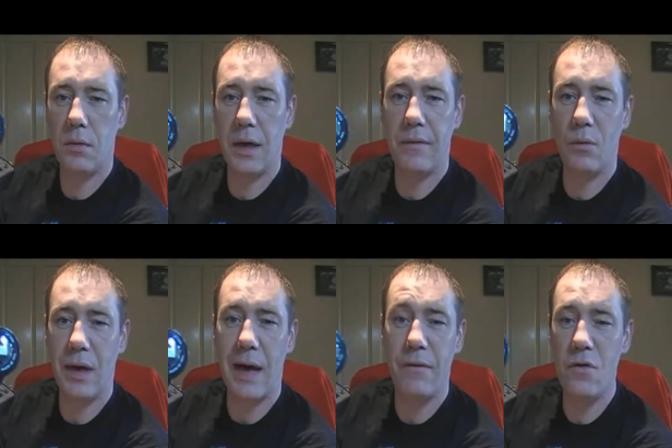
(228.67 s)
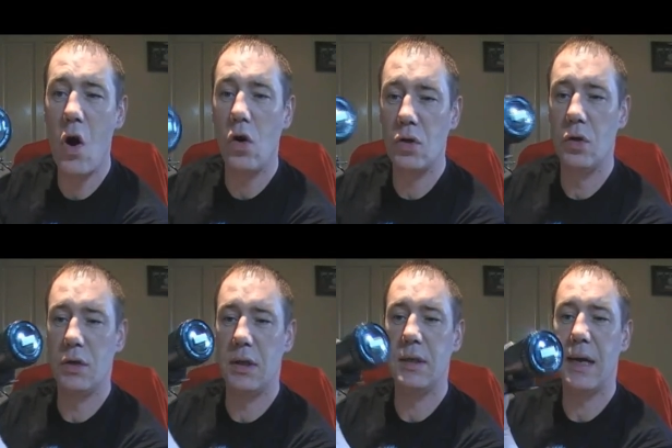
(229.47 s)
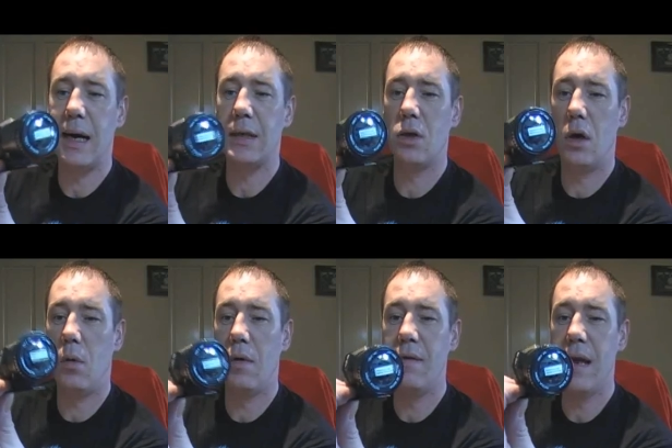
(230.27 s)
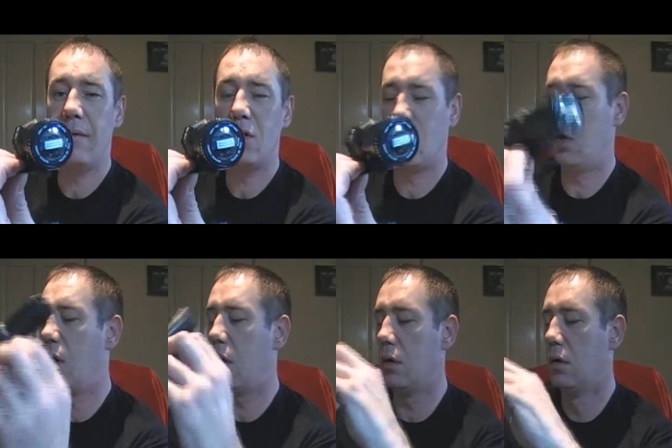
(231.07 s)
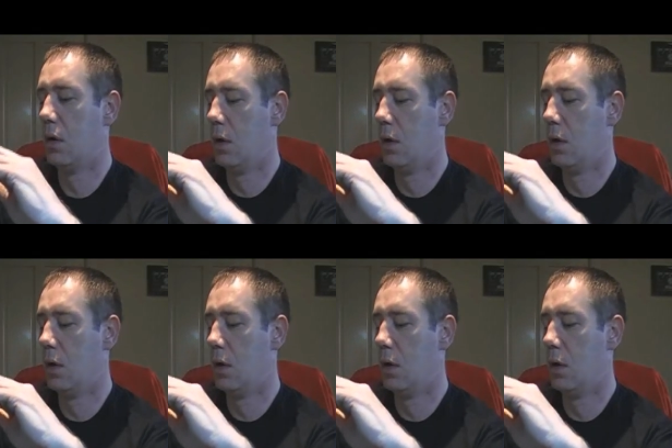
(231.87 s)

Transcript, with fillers: We have, we have not touched this at all, we've never turned it on.